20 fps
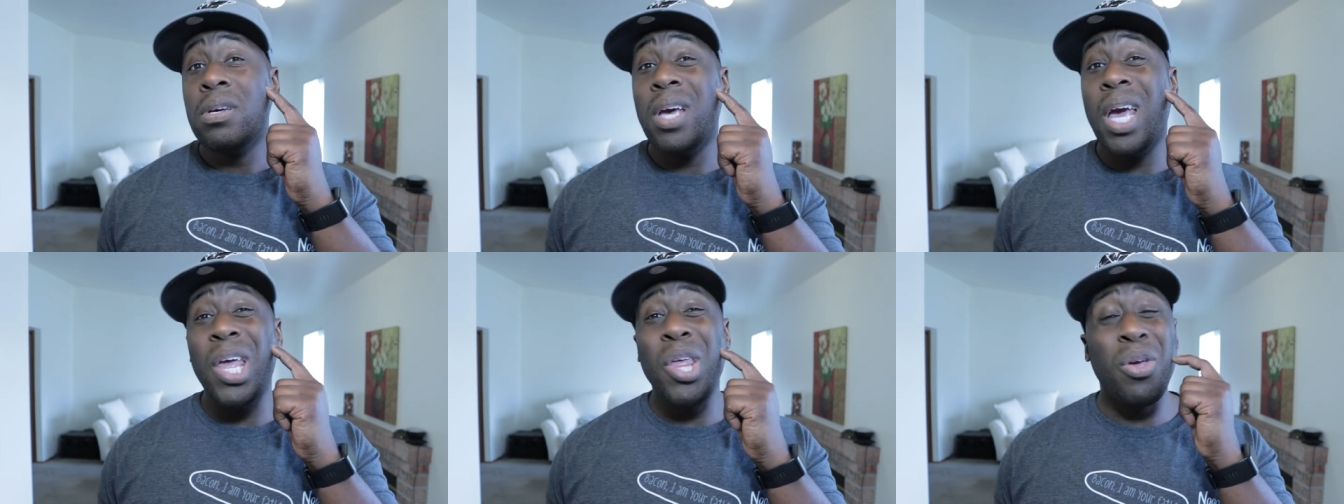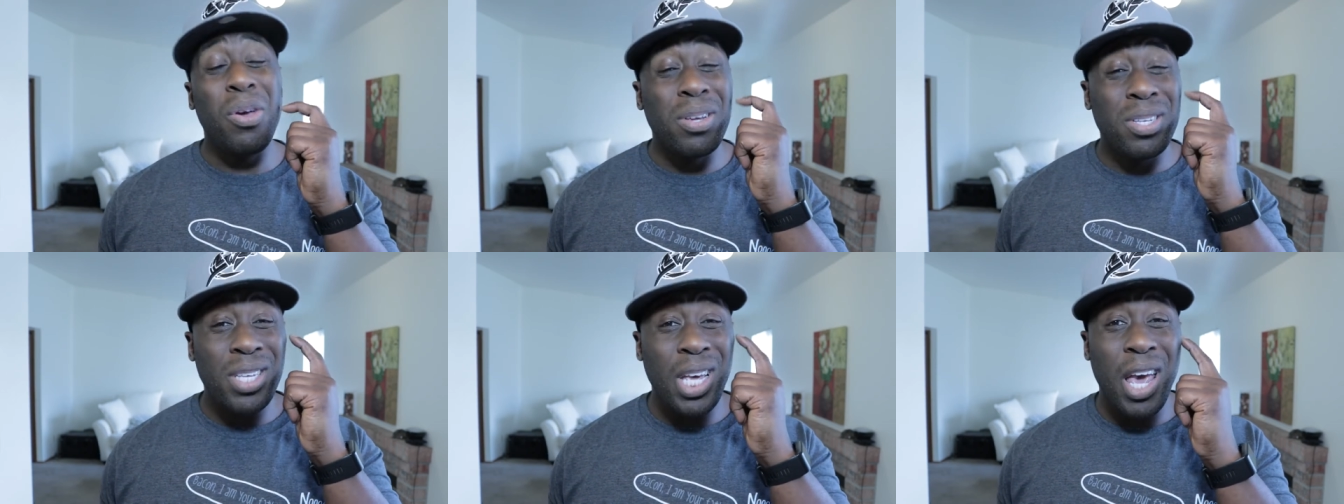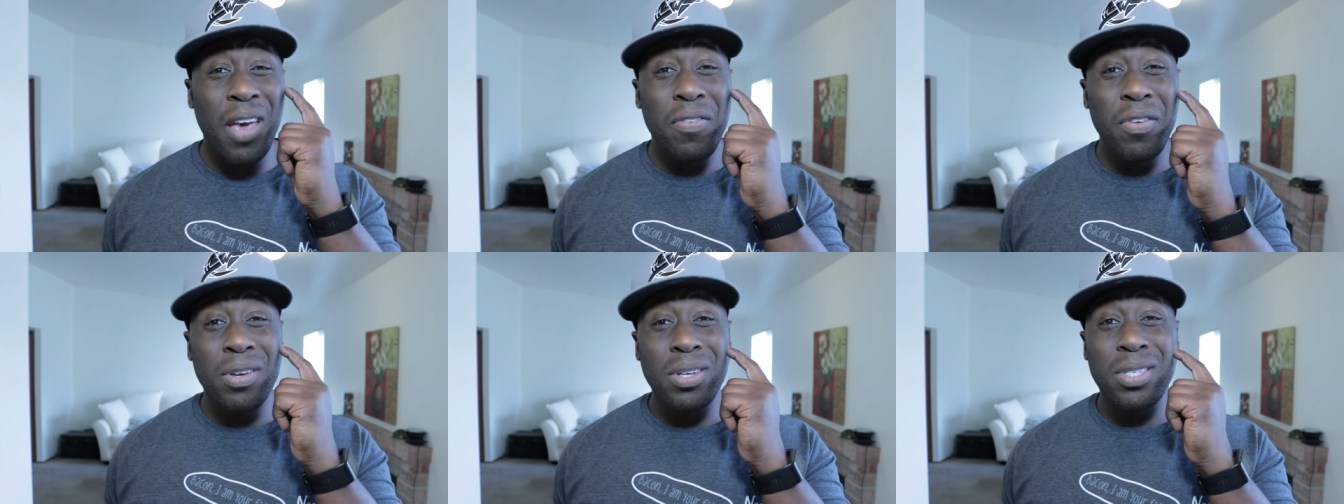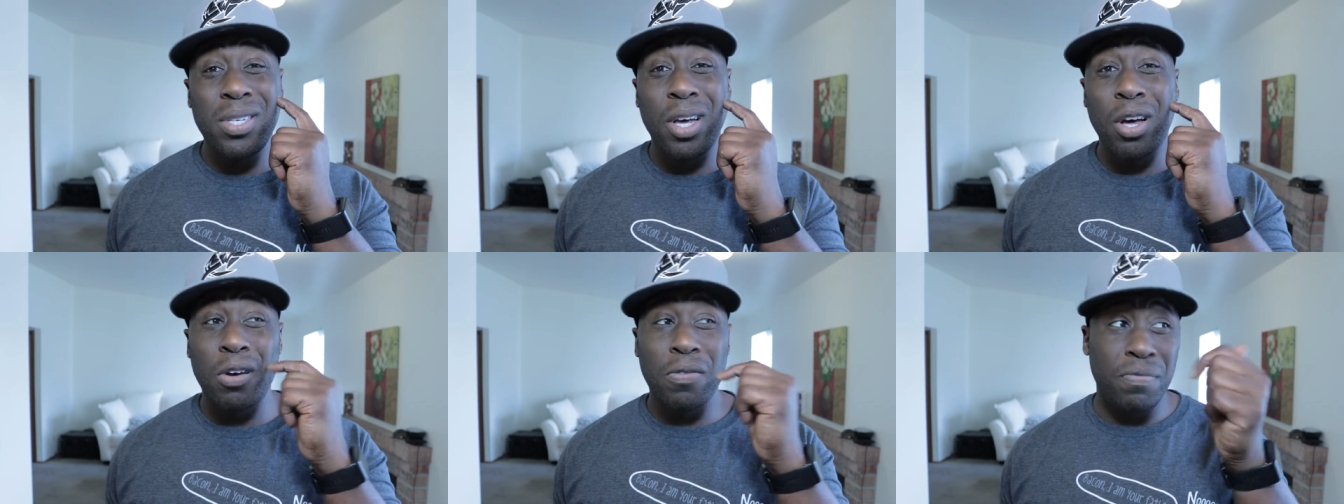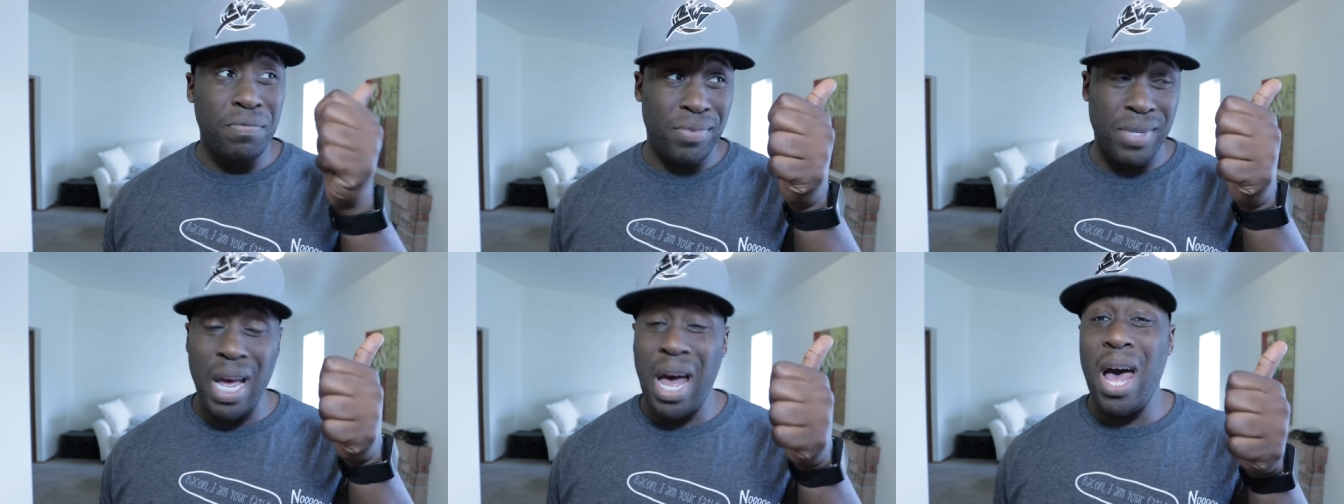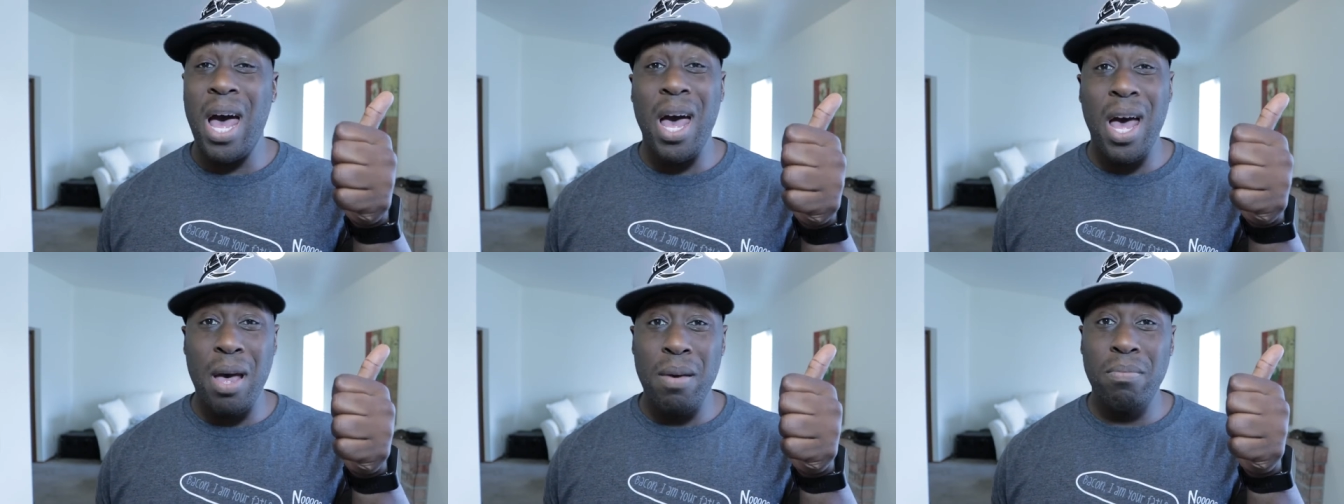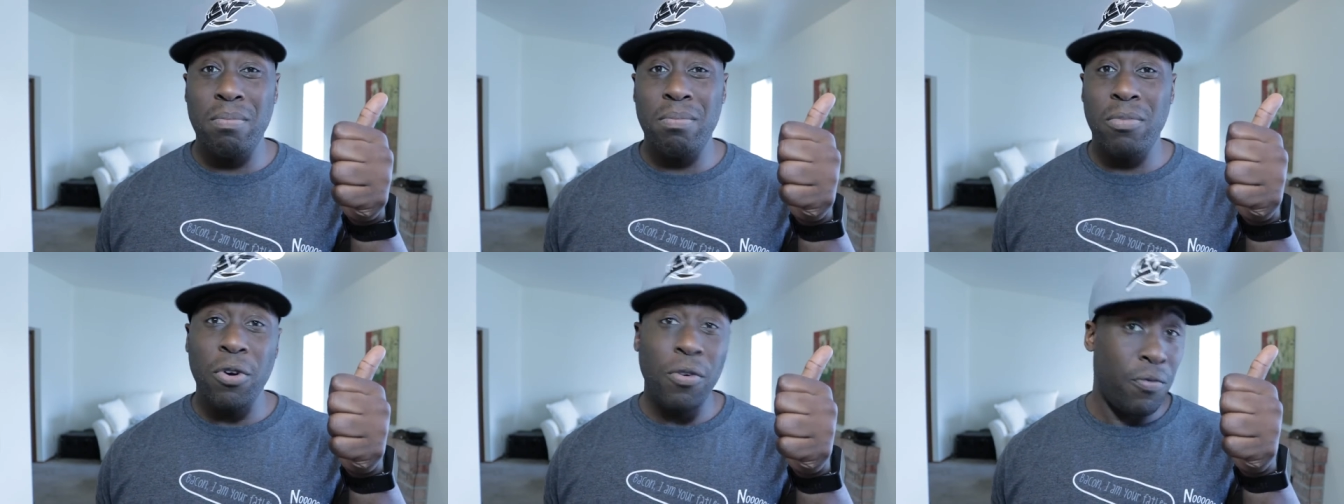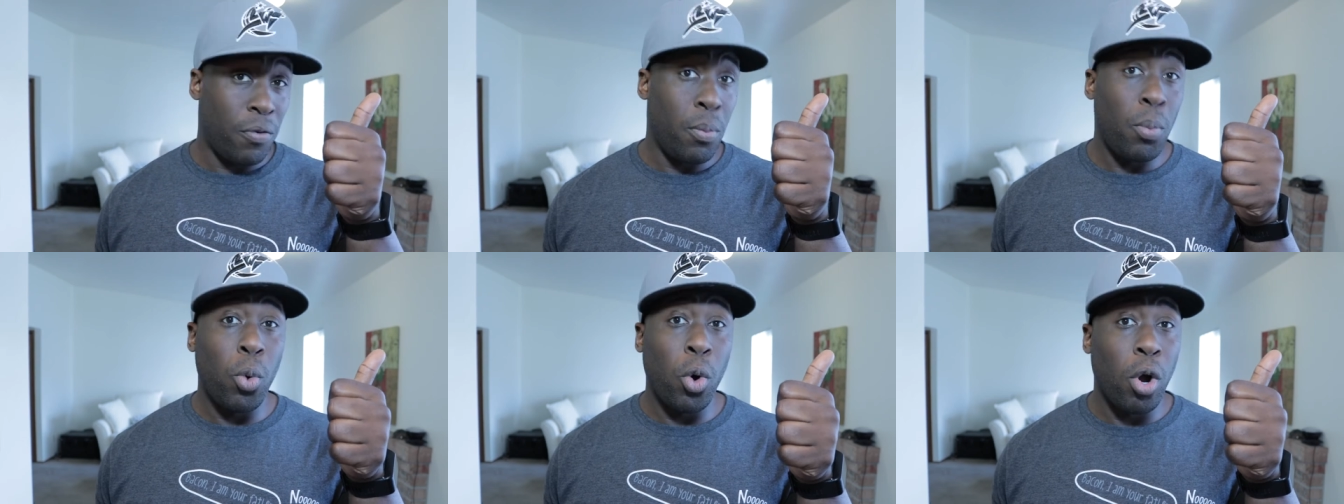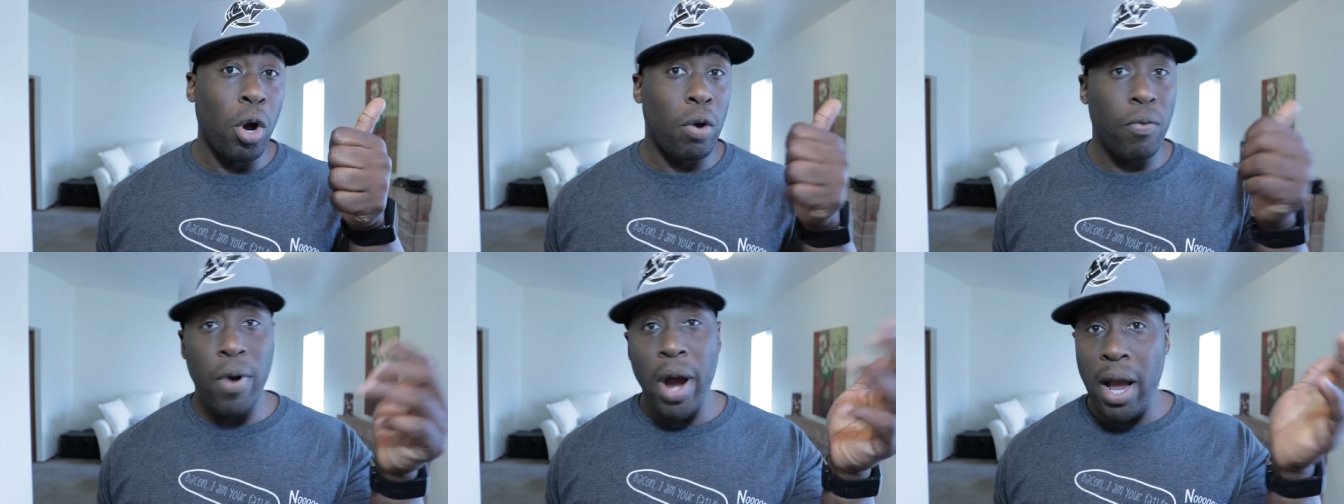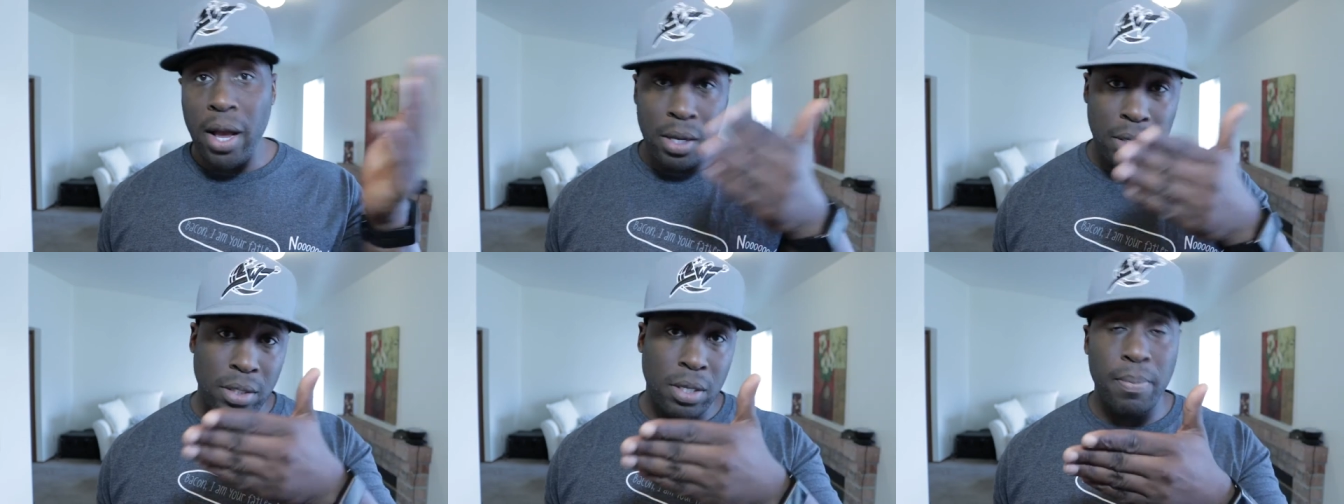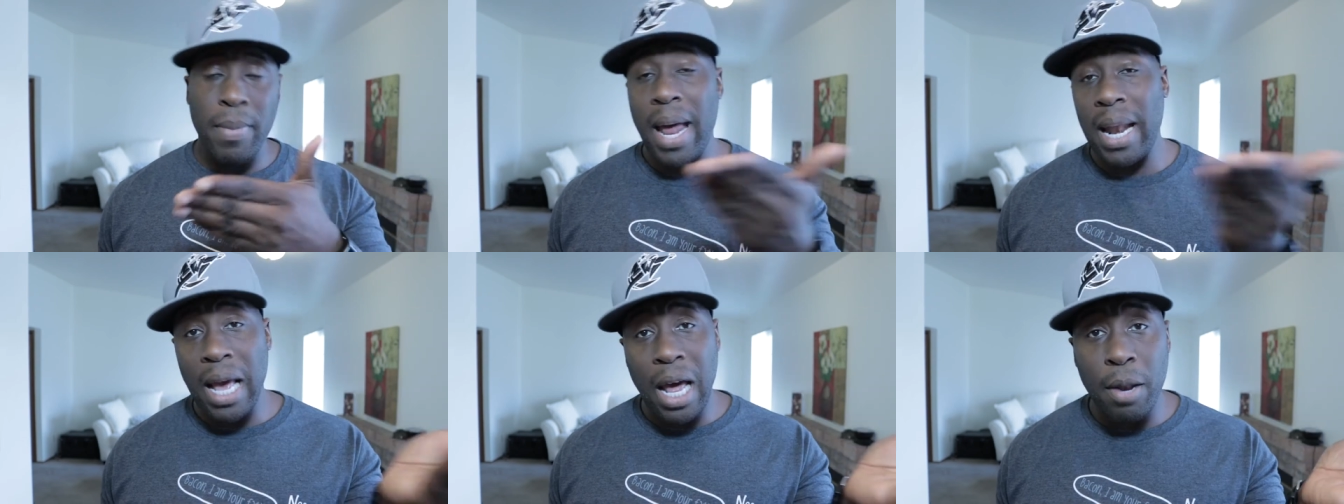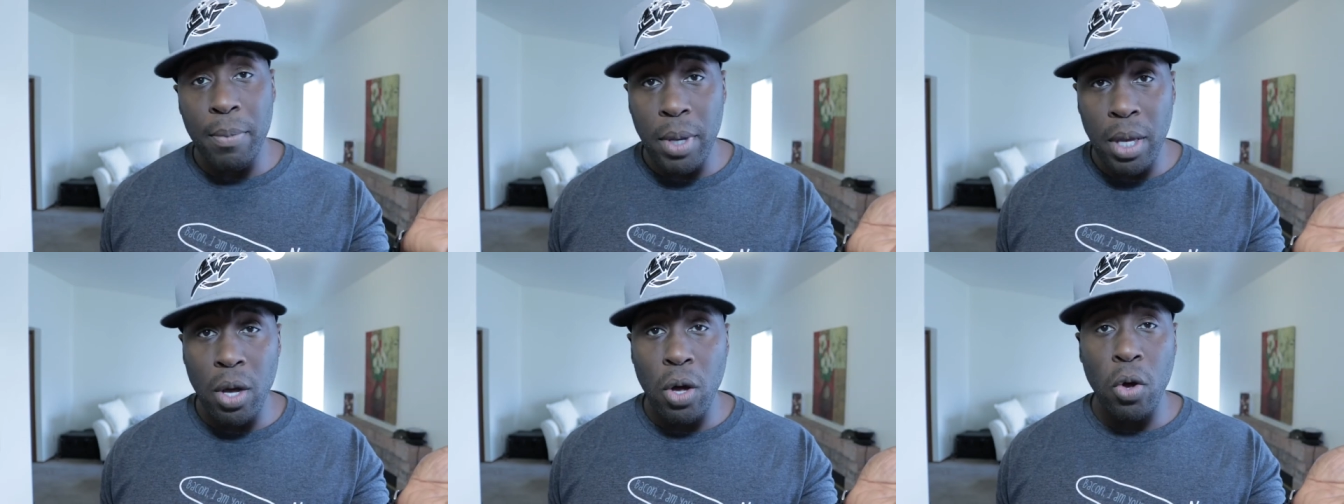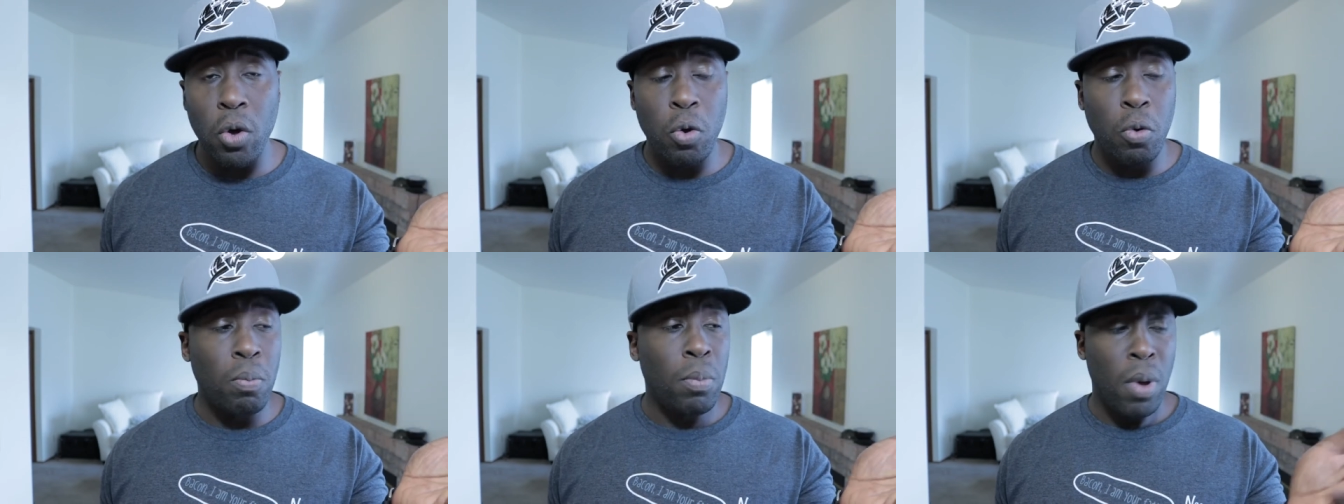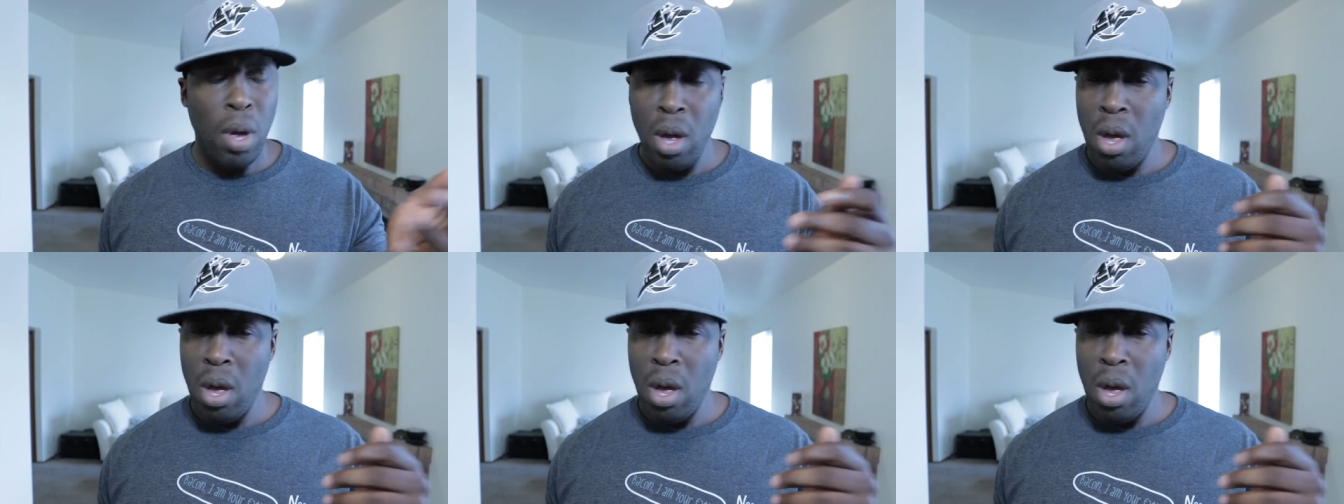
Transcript: and you can save yourself time from work, right? Because somebody got to be home